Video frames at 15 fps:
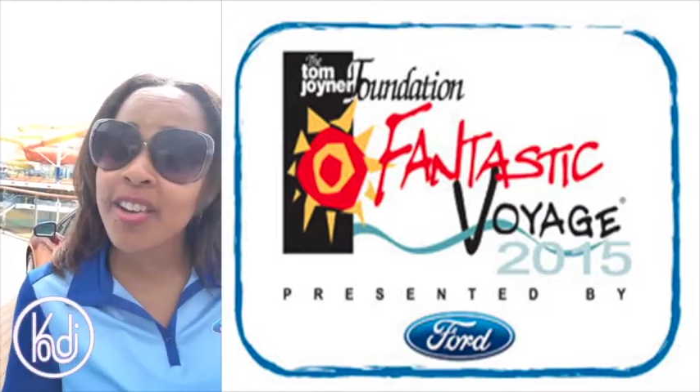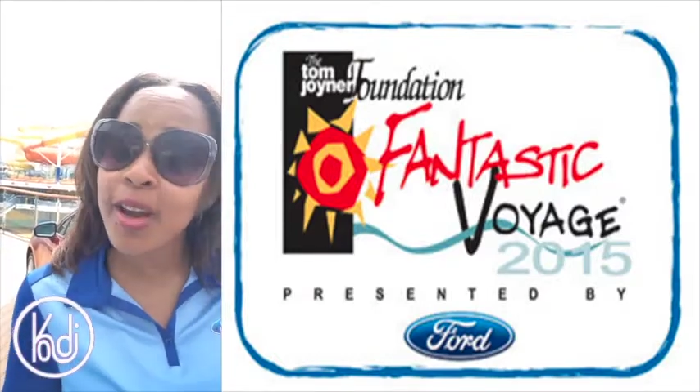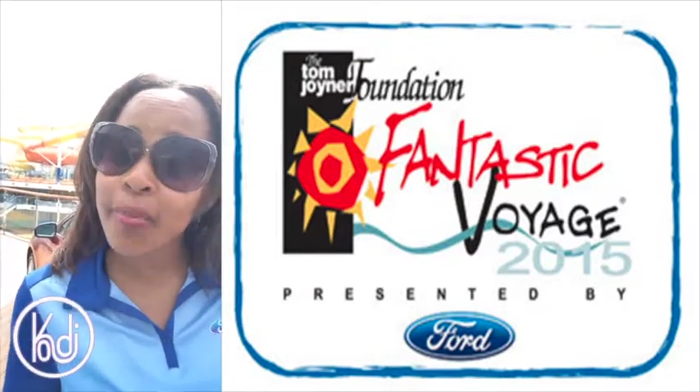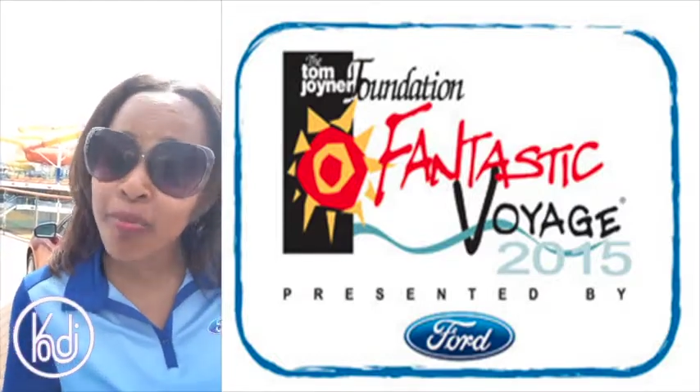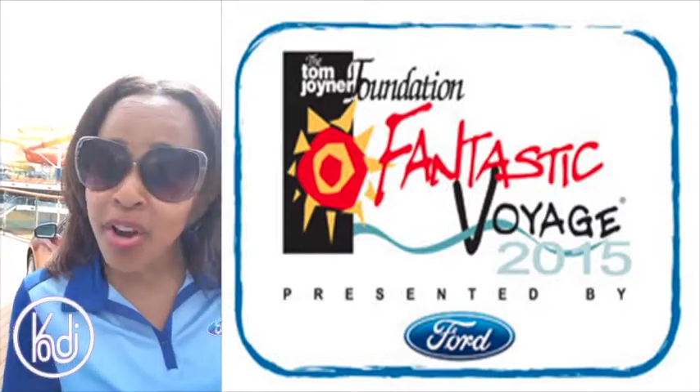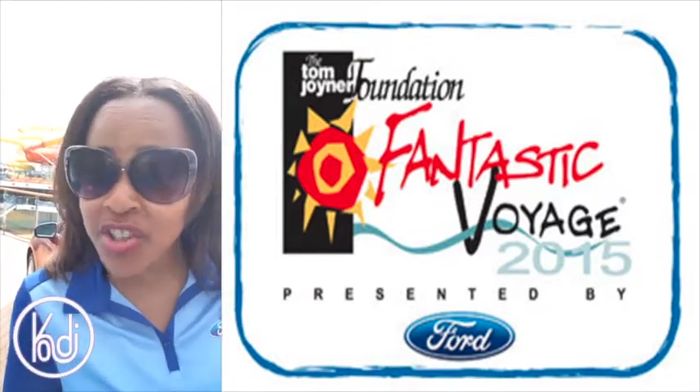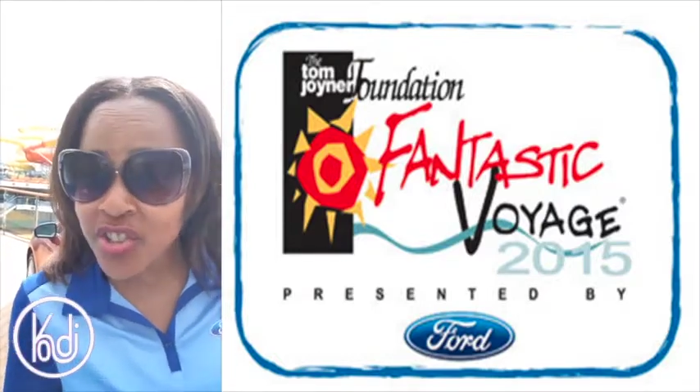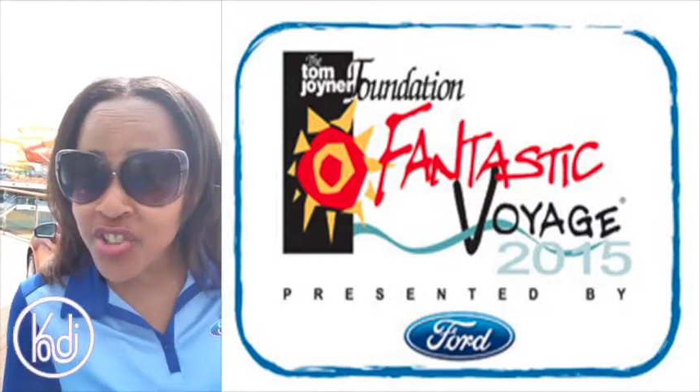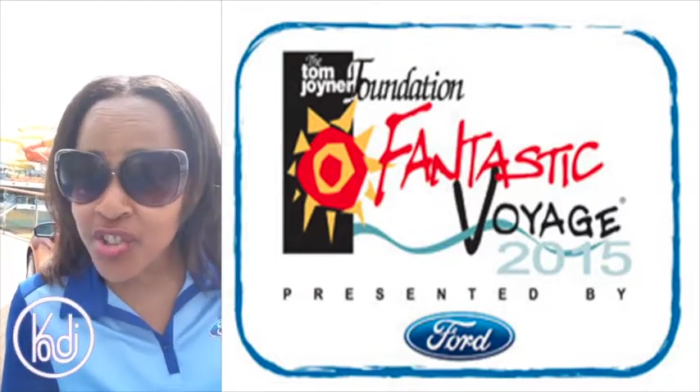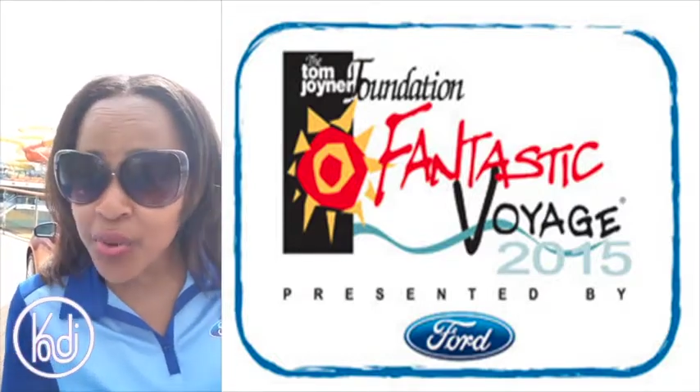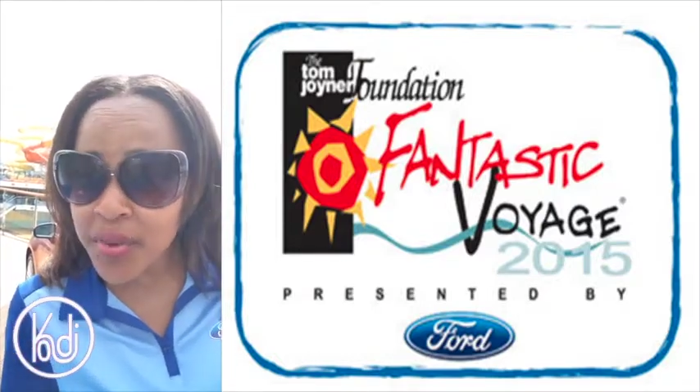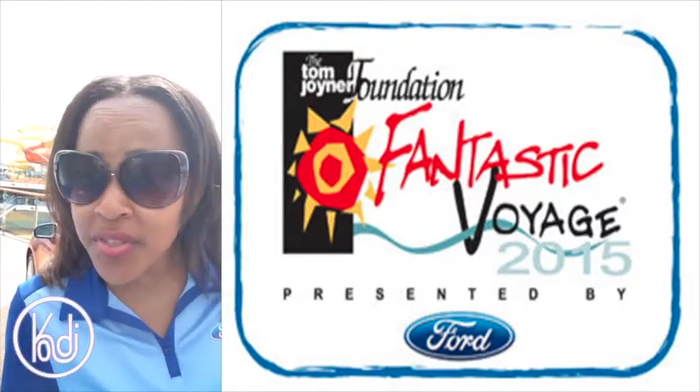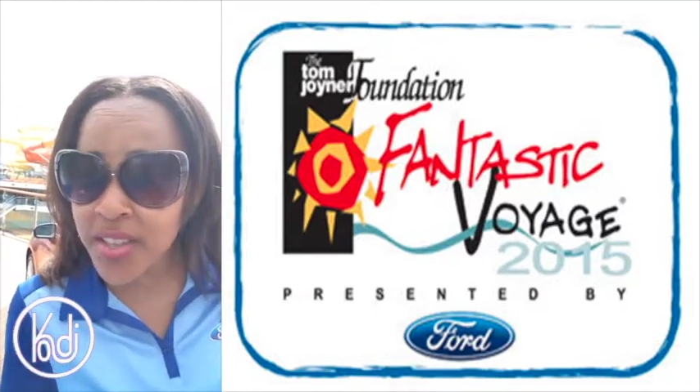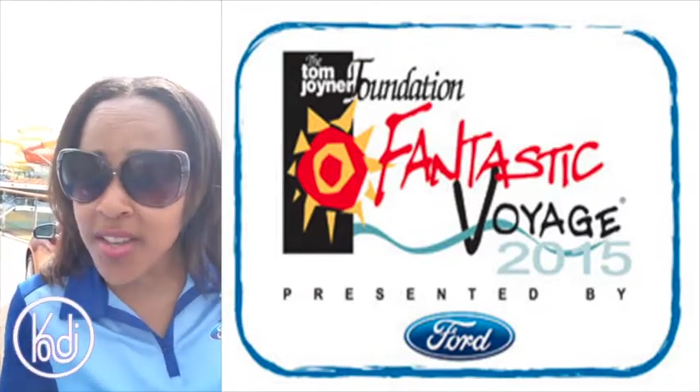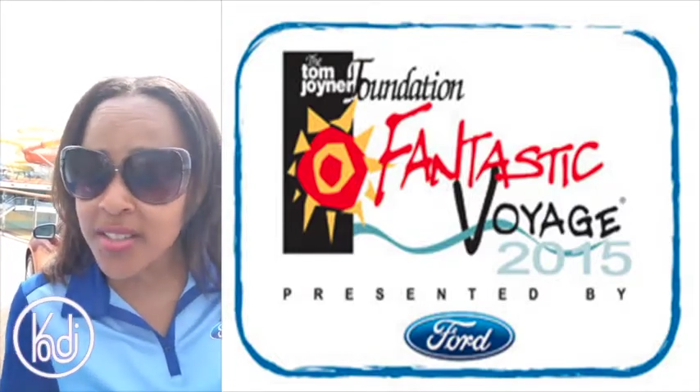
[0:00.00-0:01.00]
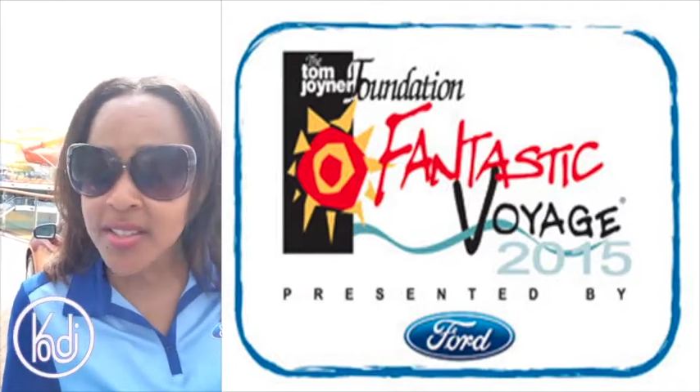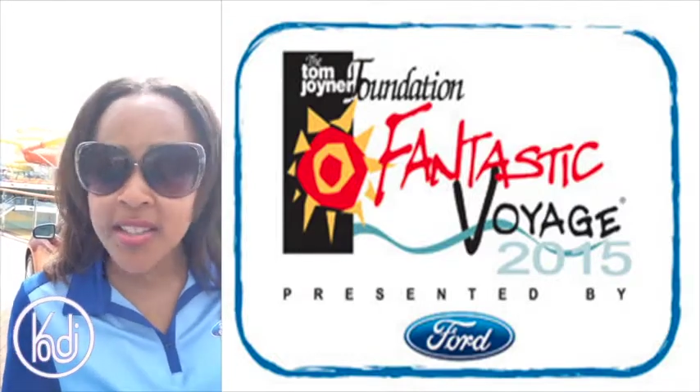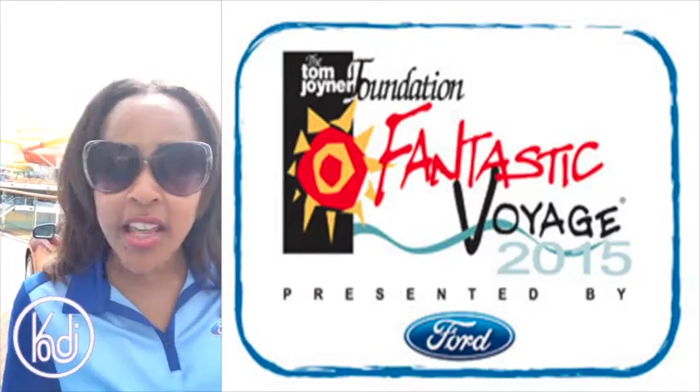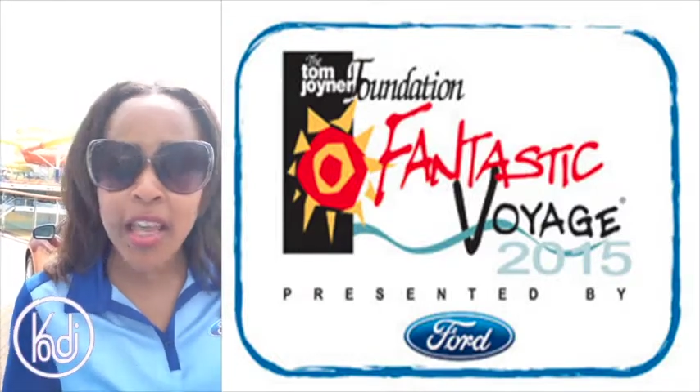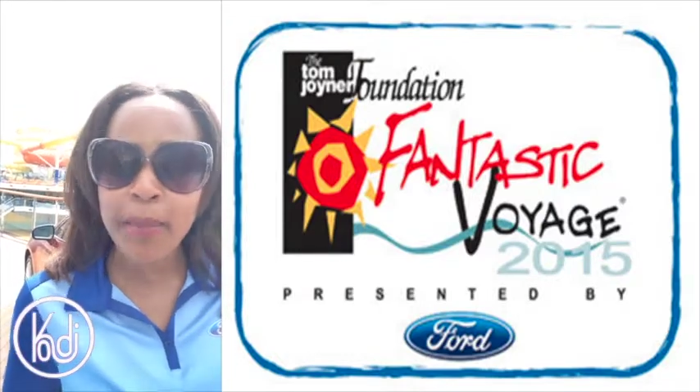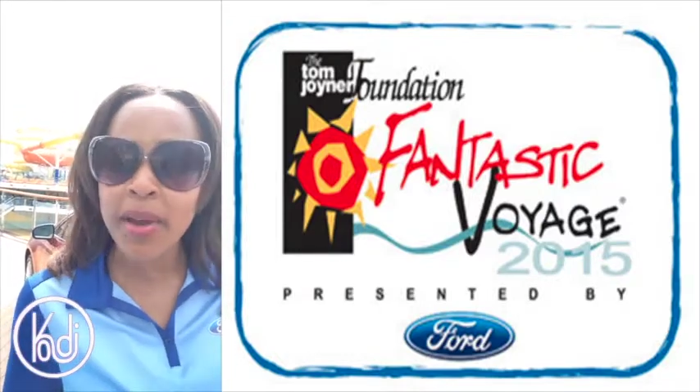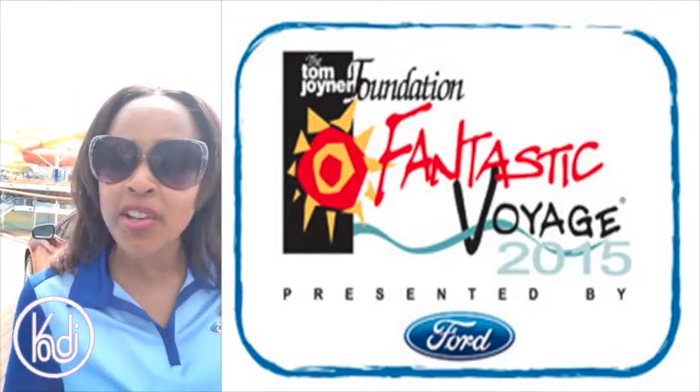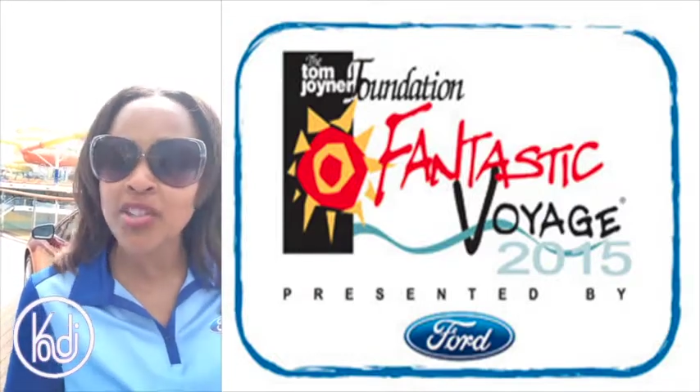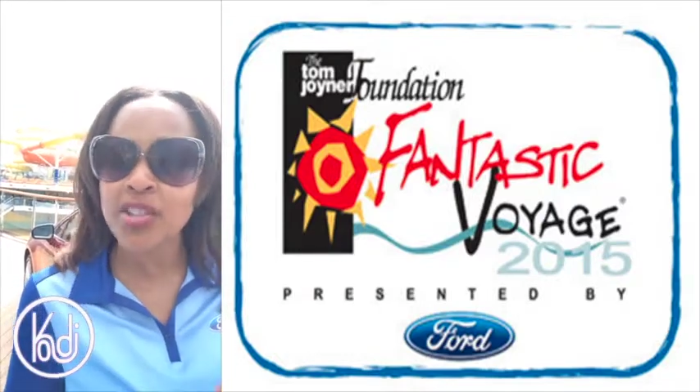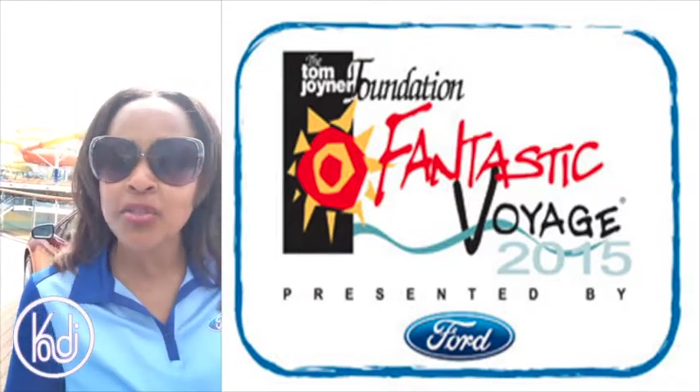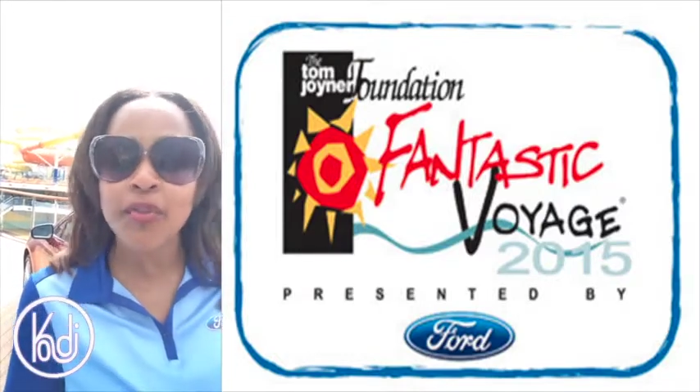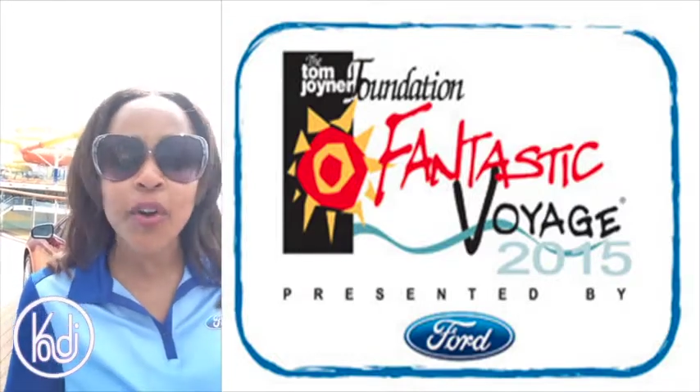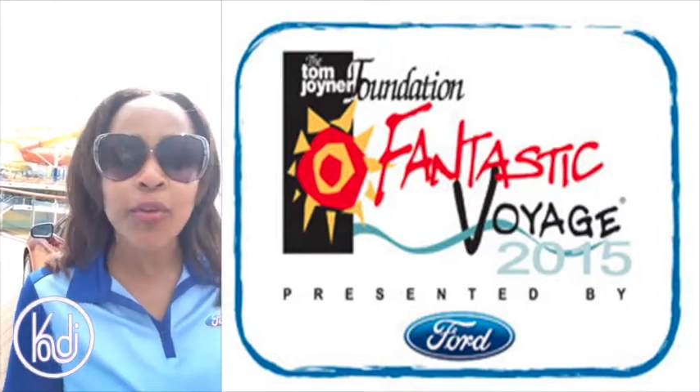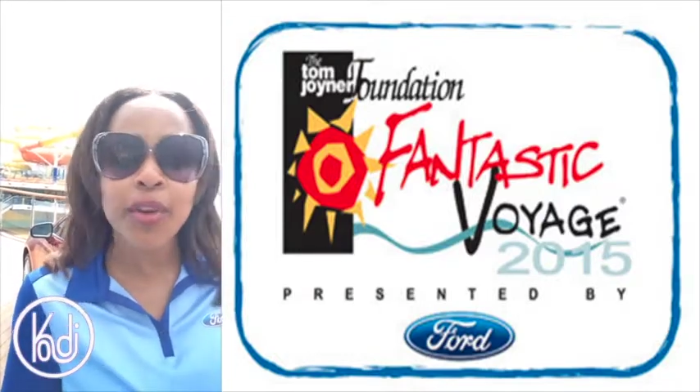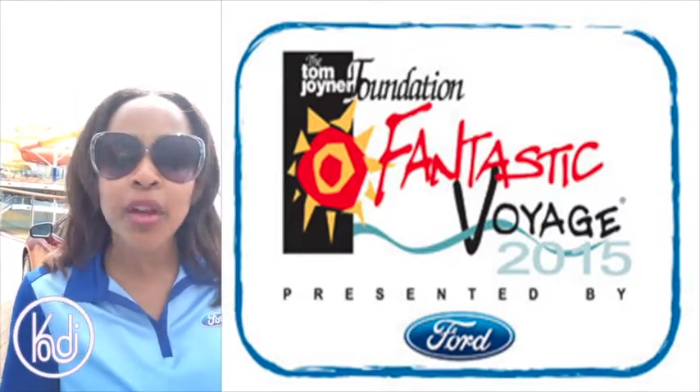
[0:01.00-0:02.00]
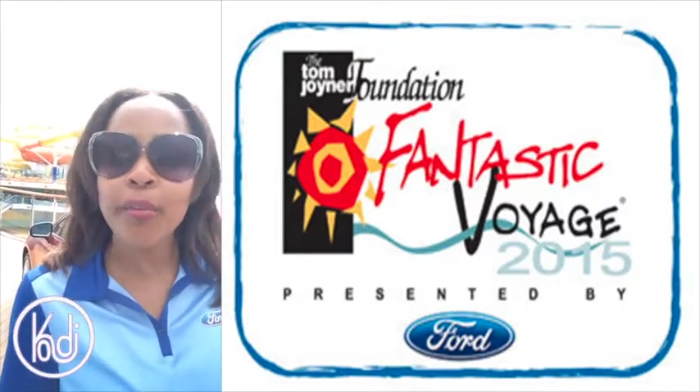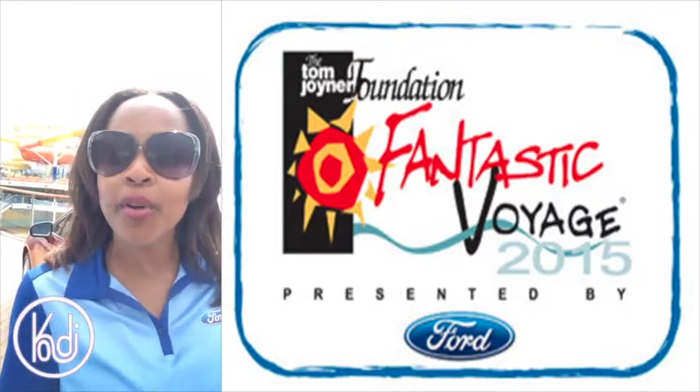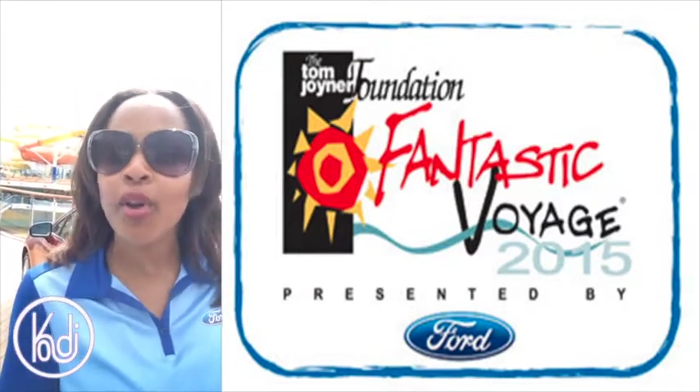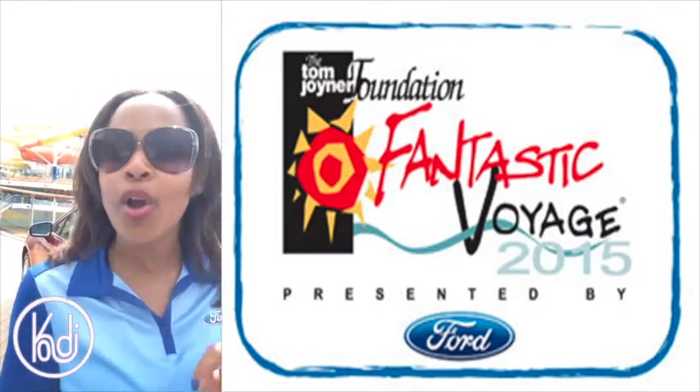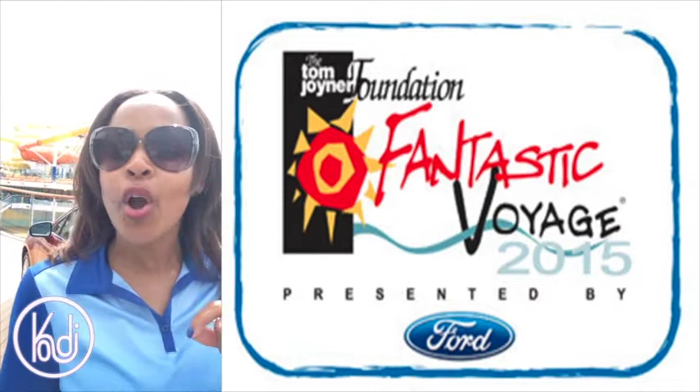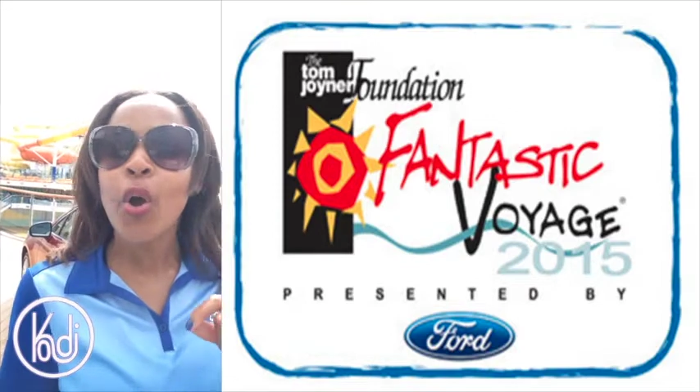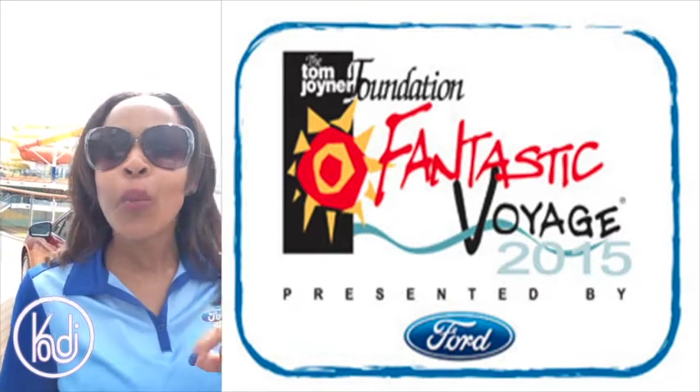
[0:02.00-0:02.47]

Come register with us, name, address, phone number,